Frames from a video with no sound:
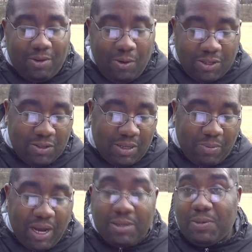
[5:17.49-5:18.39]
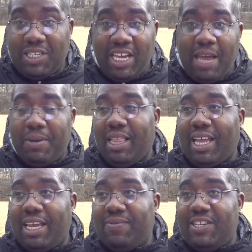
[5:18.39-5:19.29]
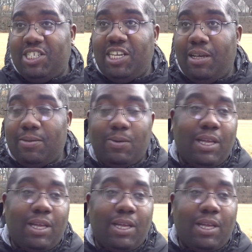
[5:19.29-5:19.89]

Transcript: going through some problems because they have a lot of empty shelves.